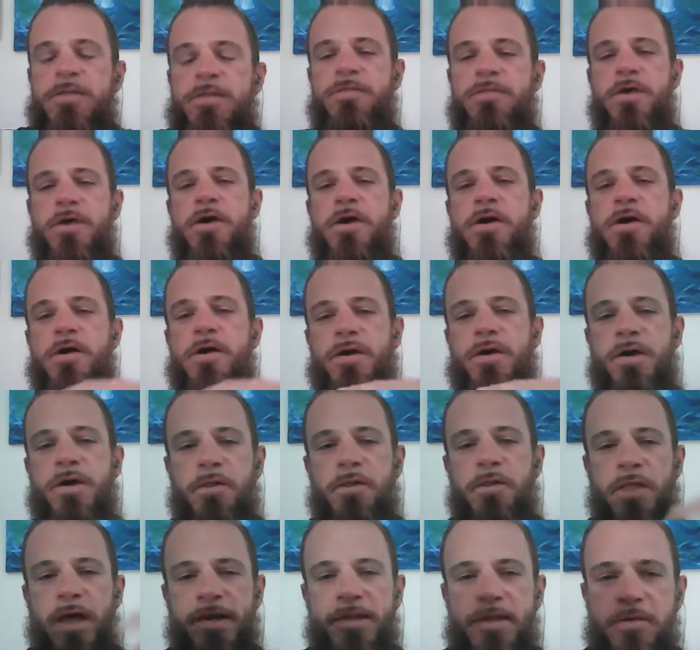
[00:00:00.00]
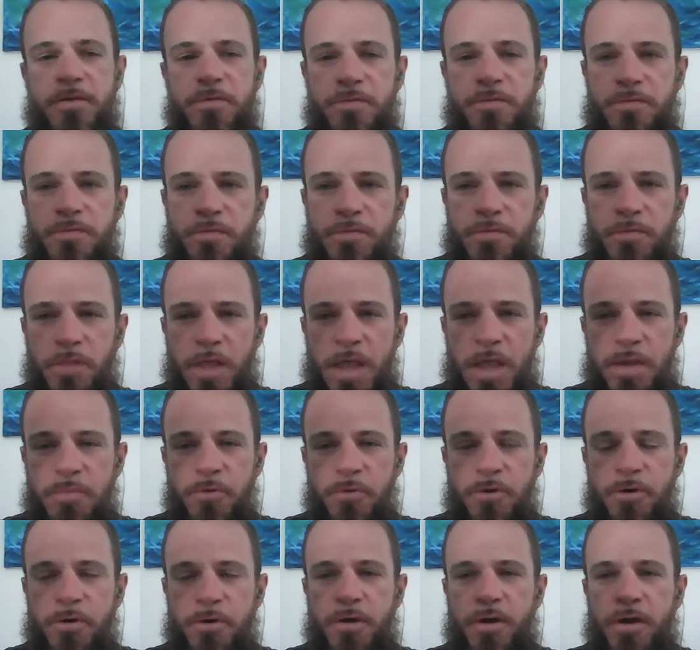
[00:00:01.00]
the collective
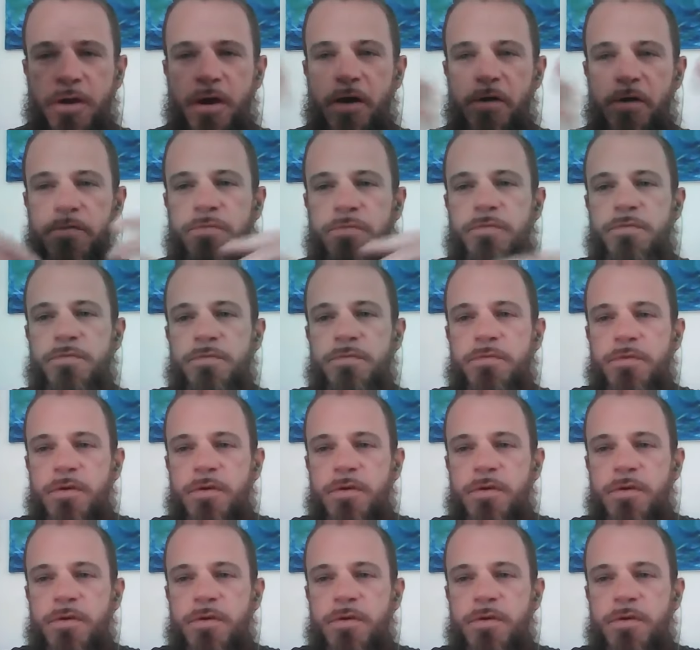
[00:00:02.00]
labor of